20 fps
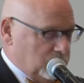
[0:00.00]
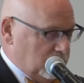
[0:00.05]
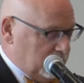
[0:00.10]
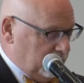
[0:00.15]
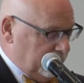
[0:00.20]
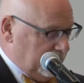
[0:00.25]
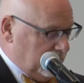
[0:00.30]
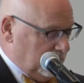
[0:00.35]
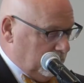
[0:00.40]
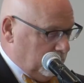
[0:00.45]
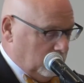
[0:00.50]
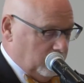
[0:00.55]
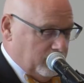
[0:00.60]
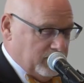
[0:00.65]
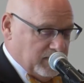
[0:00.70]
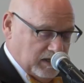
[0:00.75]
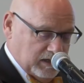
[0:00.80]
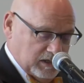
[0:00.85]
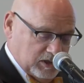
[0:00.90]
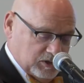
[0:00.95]
not available.
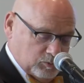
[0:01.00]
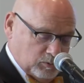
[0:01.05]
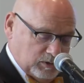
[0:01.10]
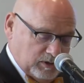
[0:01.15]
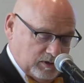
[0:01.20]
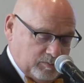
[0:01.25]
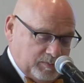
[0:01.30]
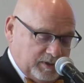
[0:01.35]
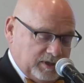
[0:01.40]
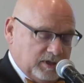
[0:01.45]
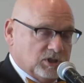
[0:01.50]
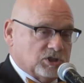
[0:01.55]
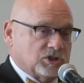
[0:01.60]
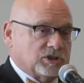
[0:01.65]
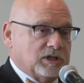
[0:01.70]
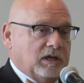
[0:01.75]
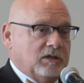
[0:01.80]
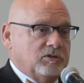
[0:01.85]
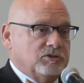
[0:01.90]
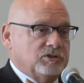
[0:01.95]
It's one of the biggest
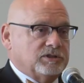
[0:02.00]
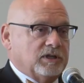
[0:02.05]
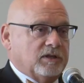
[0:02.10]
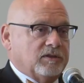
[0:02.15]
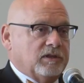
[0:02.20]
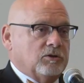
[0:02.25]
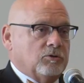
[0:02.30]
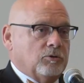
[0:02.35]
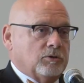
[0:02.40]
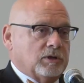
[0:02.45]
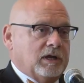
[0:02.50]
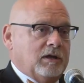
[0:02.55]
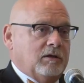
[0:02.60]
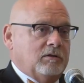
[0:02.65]
challenges I think our